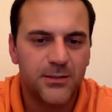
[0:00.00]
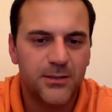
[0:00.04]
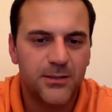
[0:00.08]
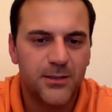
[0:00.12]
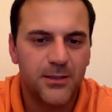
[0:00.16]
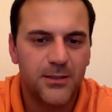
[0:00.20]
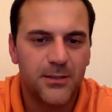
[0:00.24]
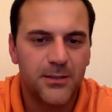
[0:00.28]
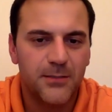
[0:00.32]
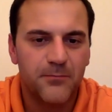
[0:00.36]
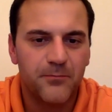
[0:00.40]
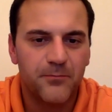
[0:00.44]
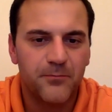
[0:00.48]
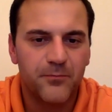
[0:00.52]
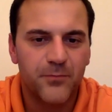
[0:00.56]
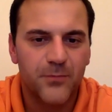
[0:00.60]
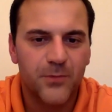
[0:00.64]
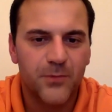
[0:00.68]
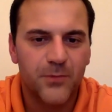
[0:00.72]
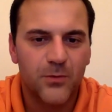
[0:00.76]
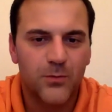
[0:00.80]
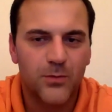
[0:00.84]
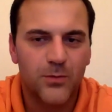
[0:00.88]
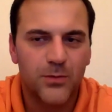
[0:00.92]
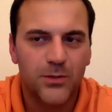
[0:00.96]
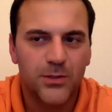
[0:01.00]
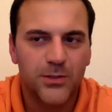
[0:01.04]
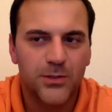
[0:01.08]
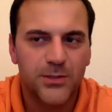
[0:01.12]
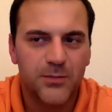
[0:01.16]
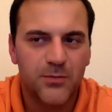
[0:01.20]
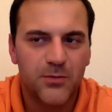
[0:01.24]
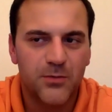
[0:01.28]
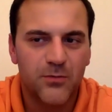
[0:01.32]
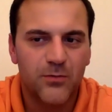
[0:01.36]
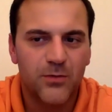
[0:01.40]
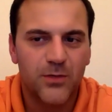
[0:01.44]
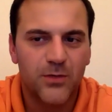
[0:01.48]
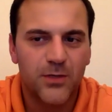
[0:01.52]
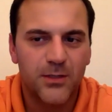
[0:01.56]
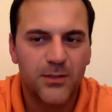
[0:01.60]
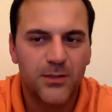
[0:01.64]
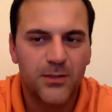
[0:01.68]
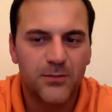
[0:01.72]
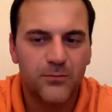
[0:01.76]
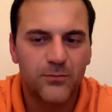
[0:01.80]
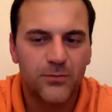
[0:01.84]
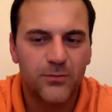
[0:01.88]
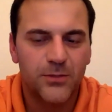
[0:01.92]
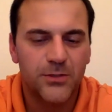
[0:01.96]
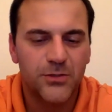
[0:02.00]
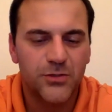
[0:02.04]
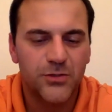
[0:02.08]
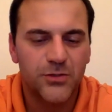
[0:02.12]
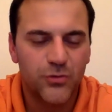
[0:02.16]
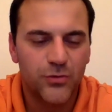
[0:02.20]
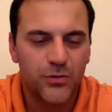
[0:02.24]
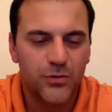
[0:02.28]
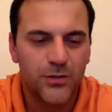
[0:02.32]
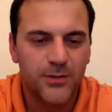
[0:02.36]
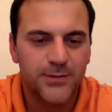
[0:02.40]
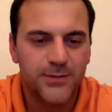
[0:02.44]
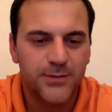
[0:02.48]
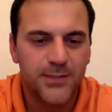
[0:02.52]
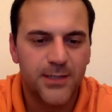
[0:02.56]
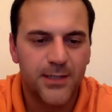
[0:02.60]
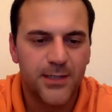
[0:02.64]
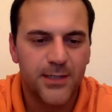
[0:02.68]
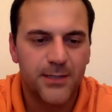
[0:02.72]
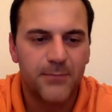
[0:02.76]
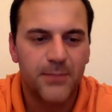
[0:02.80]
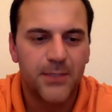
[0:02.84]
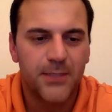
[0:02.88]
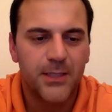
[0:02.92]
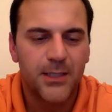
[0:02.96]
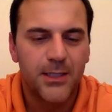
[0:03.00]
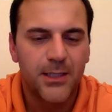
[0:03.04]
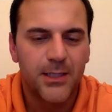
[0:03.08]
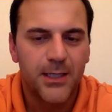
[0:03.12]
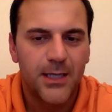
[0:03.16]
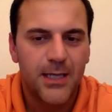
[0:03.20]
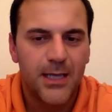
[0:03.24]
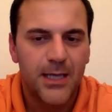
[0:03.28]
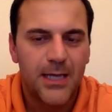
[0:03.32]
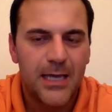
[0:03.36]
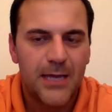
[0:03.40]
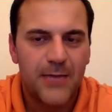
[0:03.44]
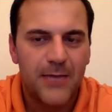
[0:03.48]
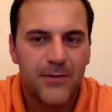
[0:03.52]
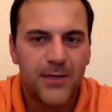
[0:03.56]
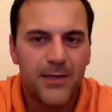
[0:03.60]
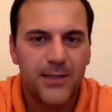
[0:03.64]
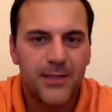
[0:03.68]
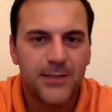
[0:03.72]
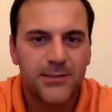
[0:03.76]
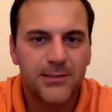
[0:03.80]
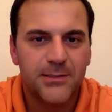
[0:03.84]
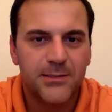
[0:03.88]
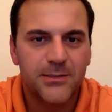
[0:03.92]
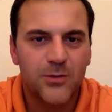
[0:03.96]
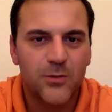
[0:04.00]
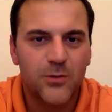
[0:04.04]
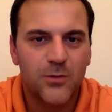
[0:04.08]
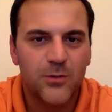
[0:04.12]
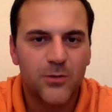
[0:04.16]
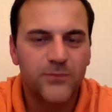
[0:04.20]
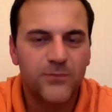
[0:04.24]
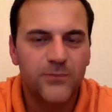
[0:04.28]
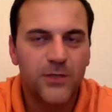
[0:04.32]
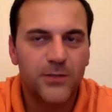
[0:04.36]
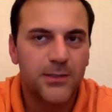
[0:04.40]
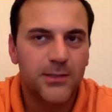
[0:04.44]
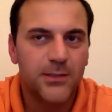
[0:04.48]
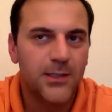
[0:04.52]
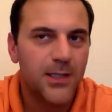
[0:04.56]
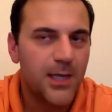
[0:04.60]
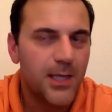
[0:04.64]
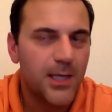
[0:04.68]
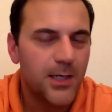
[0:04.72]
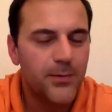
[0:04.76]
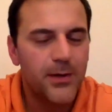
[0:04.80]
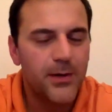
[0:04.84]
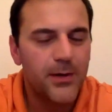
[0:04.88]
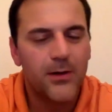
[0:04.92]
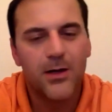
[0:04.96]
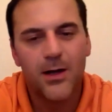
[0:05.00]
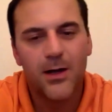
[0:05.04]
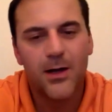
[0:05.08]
Um, it looks like we're running running short on time, and that's you know we talked a lot about